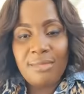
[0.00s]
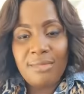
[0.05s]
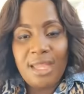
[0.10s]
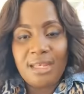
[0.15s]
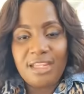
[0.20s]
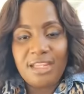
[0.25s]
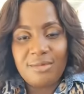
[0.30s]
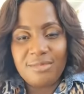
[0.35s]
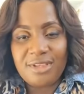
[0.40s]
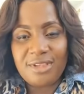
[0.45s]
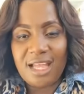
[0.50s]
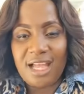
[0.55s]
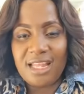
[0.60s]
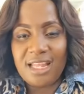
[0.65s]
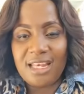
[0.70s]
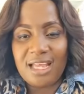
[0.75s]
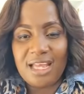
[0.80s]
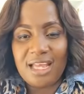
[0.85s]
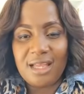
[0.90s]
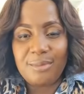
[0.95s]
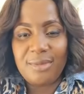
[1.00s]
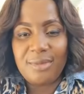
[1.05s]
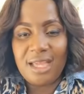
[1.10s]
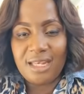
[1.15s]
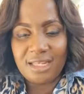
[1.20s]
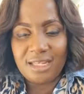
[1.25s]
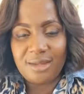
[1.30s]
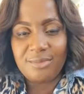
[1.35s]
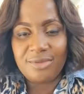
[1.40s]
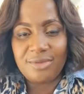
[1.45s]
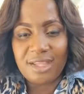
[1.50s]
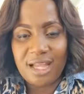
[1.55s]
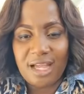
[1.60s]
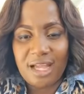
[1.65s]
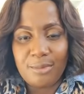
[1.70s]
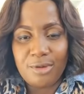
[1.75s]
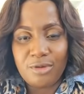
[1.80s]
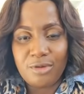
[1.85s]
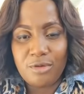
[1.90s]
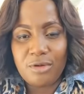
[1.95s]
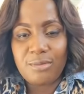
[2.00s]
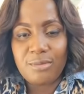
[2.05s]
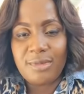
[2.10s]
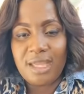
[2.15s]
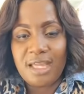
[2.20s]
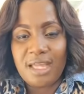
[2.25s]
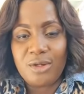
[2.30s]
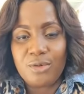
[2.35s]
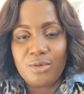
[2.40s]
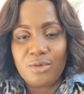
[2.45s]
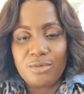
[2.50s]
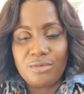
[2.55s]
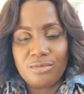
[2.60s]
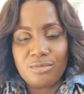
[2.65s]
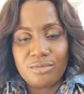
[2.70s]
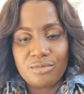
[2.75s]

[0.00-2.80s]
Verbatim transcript: Me and them talk that. Me and them talk. Me know what me I do.